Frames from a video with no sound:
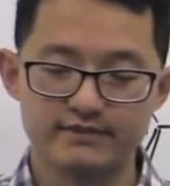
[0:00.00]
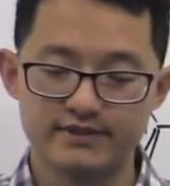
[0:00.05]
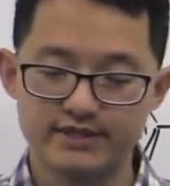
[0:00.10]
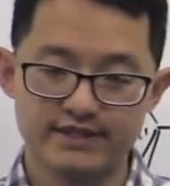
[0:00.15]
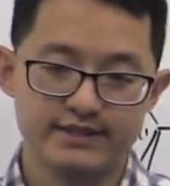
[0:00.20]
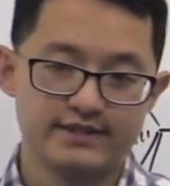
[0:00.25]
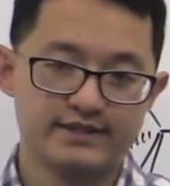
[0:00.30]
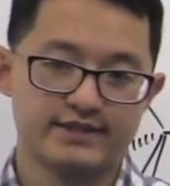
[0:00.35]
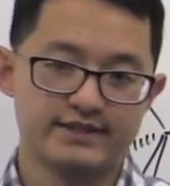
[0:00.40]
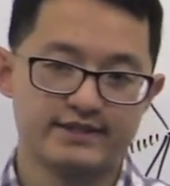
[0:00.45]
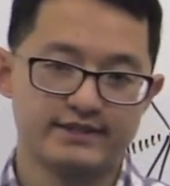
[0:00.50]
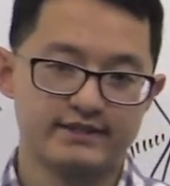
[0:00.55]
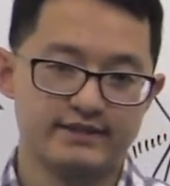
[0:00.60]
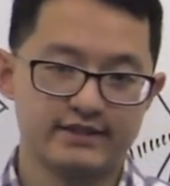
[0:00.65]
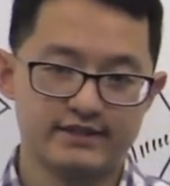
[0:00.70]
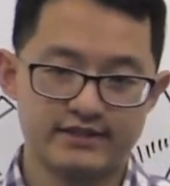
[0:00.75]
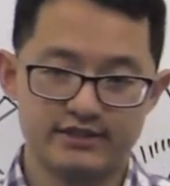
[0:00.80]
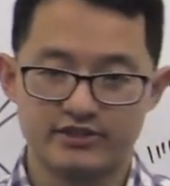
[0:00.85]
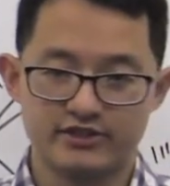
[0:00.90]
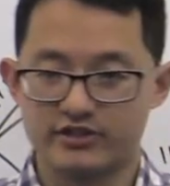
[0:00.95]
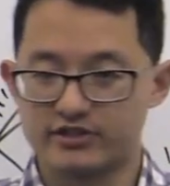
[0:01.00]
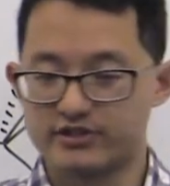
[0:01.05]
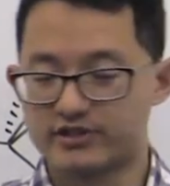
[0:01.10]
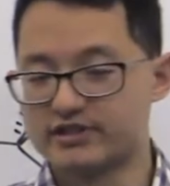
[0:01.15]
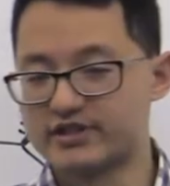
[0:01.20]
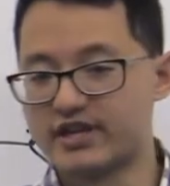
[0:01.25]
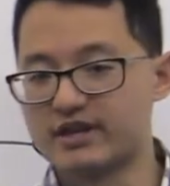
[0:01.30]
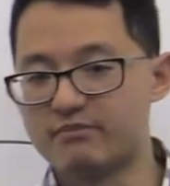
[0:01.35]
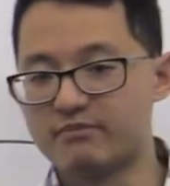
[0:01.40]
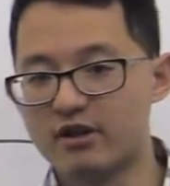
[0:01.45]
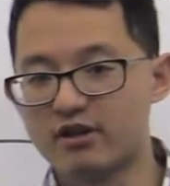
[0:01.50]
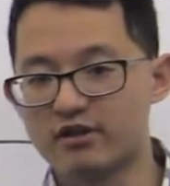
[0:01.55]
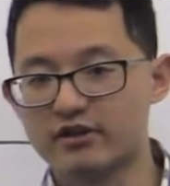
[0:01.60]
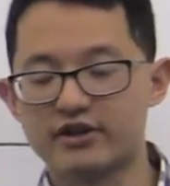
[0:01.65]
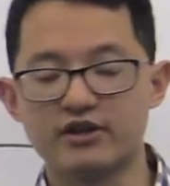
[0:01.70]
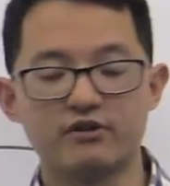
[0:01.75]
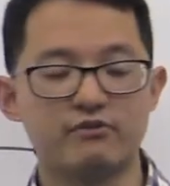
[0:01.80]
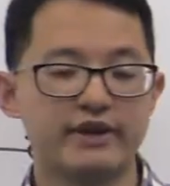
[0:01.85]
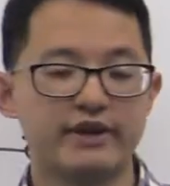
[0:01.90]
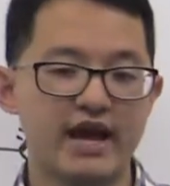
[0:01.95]
since this is just the same
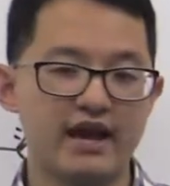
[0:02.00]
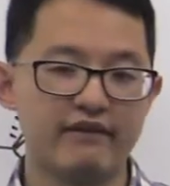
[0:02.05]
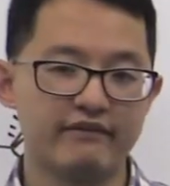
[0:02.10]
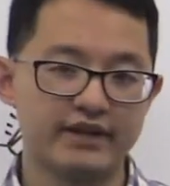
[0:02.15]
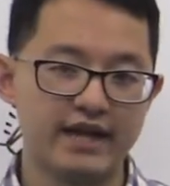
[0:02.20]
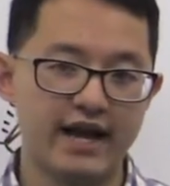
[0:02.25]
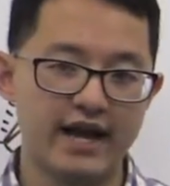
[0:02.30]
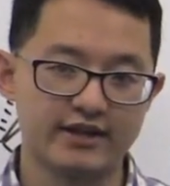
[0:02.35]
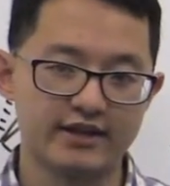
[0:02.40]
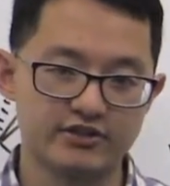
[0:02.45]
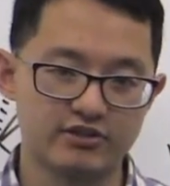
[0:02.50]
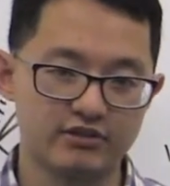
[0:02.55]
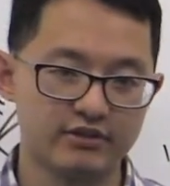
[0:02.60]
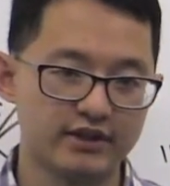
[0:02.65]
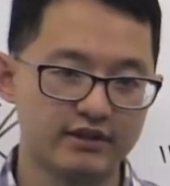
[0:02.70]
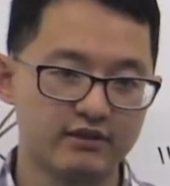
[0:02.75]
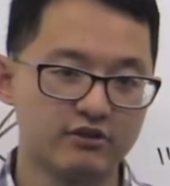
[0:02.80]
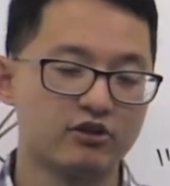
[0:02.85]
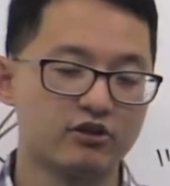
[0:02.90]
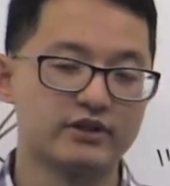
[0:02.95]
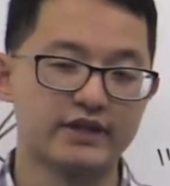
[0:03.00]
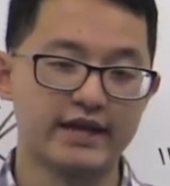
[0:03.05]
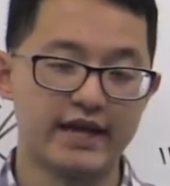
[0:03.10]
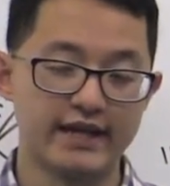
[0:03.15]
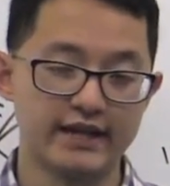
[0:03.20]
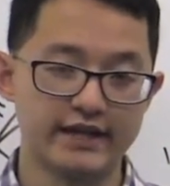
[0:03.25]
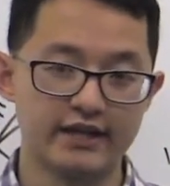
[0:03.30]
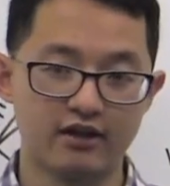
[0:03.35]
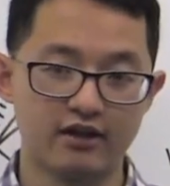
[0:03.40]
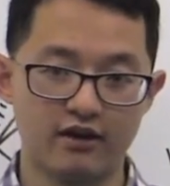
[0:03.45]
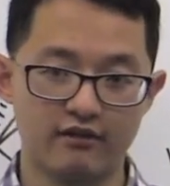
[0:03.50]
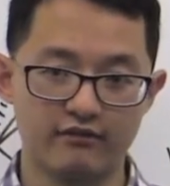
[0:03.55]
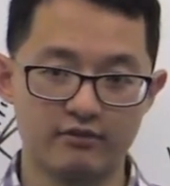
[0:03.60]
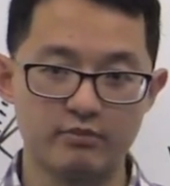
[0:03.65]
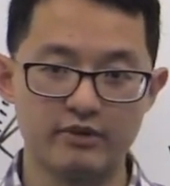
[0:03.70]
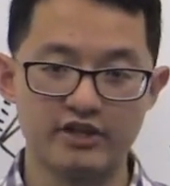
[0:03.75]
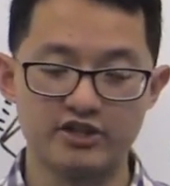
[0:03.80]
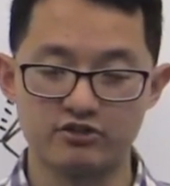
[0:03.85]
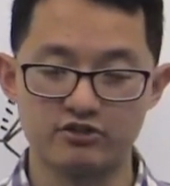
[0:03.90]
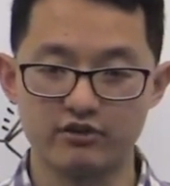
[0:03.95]
molecule, we haven't actually looked at any
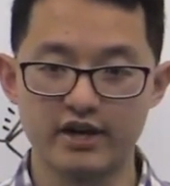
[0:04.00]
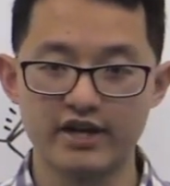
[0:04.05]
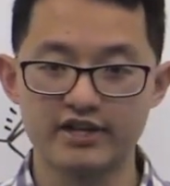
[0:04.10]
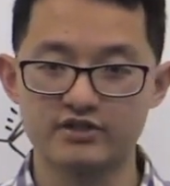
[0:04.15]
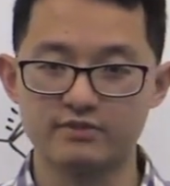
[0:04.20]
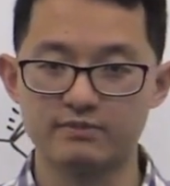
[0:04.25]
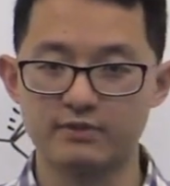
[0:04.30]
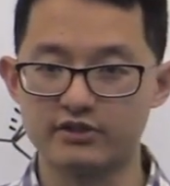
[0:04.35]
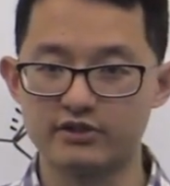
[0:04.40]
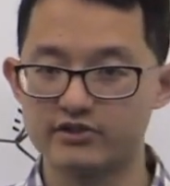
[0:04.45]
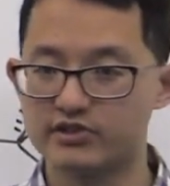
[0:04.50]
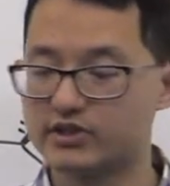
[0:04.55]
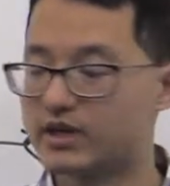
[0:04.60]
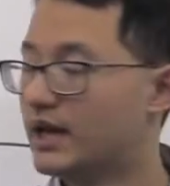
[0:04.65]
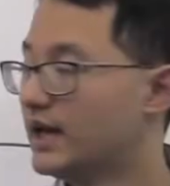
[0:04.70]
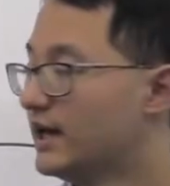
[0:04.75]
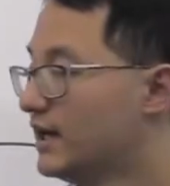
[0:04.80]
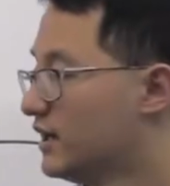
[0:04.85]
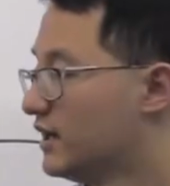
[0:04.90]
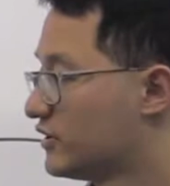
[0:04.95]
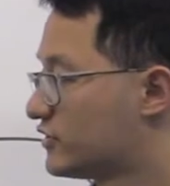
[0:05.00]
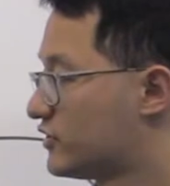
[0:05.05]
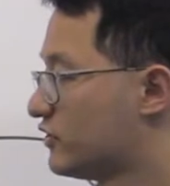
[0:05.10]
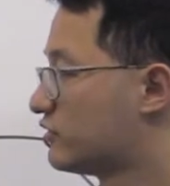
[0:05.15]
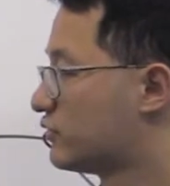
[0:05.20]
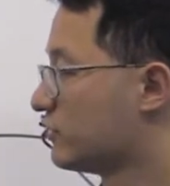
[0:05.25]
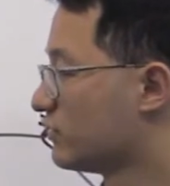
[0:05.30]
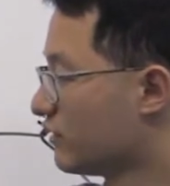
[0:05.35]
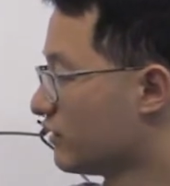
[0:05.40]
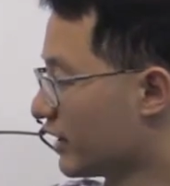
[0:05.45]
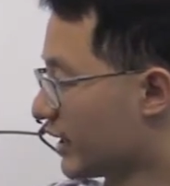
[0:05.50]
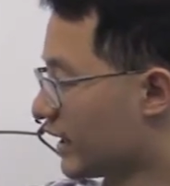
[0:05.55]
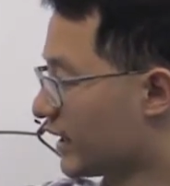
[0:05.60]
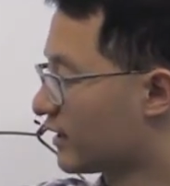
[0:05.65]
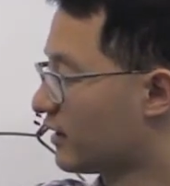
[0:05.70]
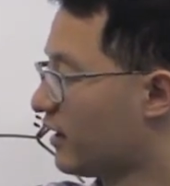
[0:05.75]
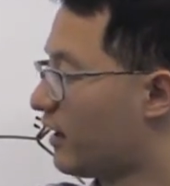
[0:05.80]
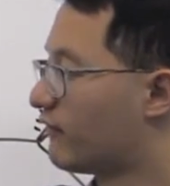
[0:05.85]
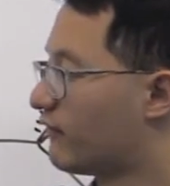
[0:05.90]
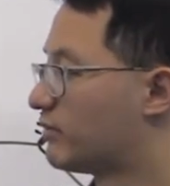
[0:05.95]
conformational isomers. So to look at
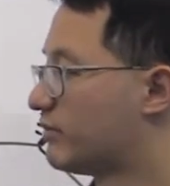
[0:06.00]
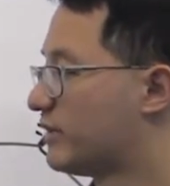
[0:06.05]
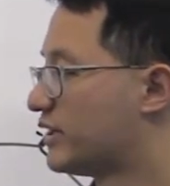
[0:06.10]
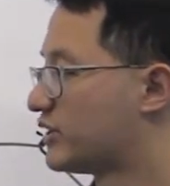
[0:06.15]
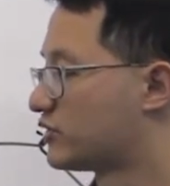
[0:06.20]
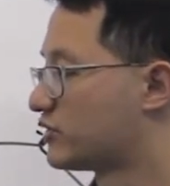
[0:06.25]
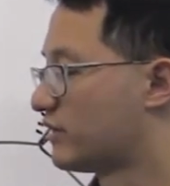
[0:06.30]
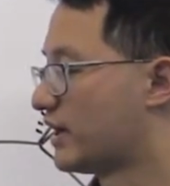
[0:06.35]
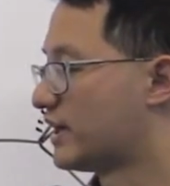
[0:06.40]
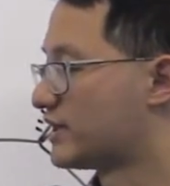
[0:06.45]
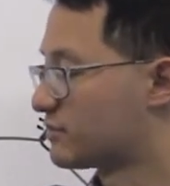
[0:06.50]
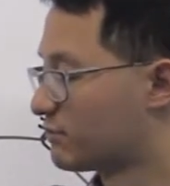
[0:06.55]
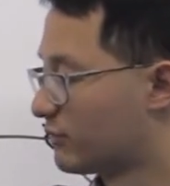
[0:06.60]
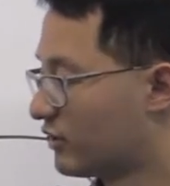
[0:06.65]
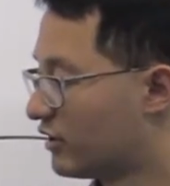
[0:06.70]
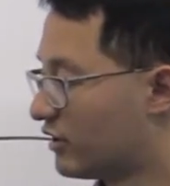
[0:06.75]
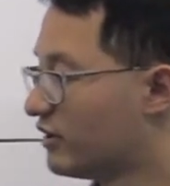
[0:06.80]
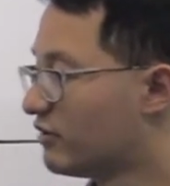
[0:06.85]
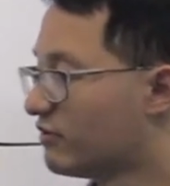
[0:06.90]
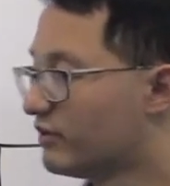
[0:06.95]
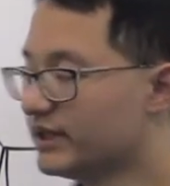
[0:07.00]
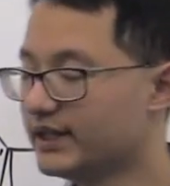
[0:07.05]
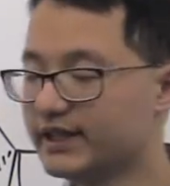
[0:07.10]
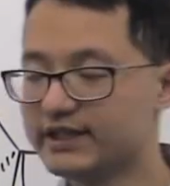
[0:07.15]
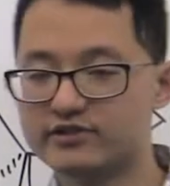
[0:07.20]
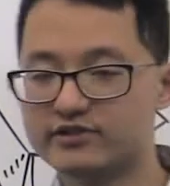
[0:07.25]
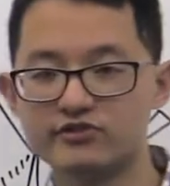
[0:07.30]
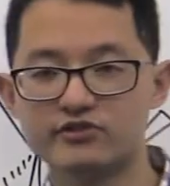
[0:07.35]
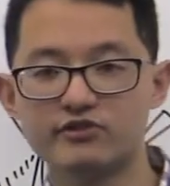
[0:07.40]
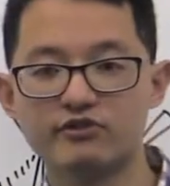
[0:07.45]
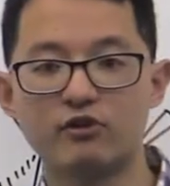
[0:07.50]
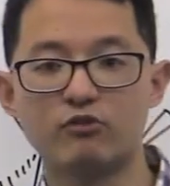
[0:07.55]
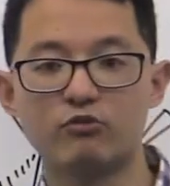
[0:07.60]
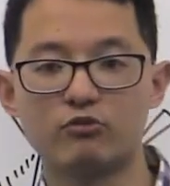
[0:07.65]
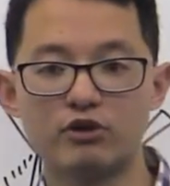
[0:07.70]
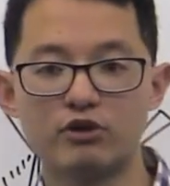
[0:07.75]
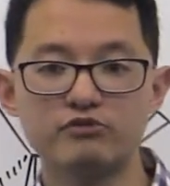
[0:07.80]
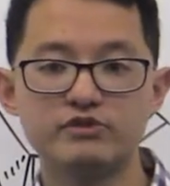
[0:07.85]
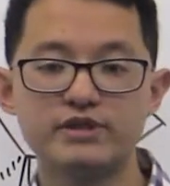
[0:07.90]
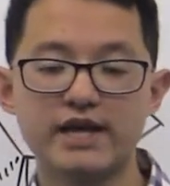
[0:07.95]
a conformational isomer, we need to do a
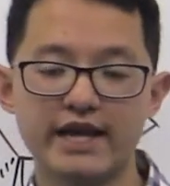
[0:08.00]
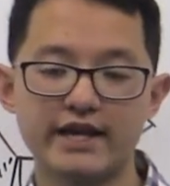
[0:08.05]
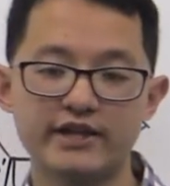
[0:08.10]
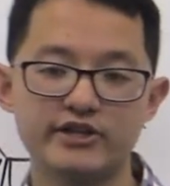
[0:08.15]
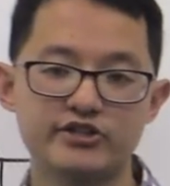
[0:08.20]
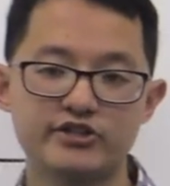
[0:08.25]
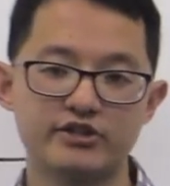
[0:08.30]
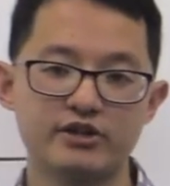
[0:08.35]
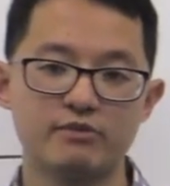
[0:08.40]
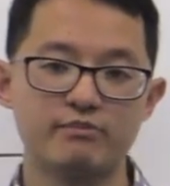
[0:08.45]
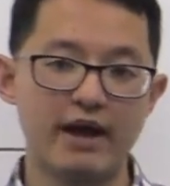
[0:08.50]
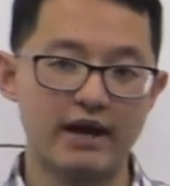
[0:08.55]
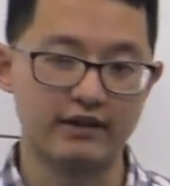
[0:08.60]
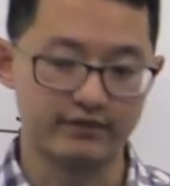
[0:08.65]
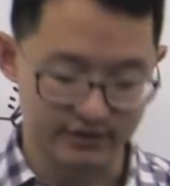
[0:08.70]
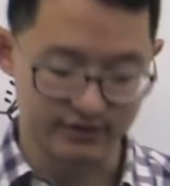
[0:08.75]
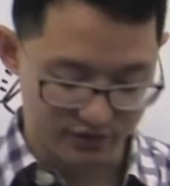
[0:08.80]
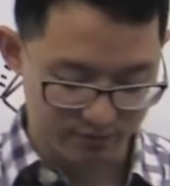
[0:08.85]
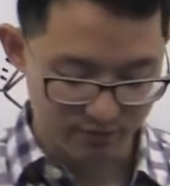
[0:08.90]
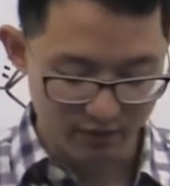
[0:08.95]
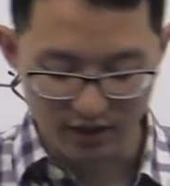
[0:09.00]
rotation about this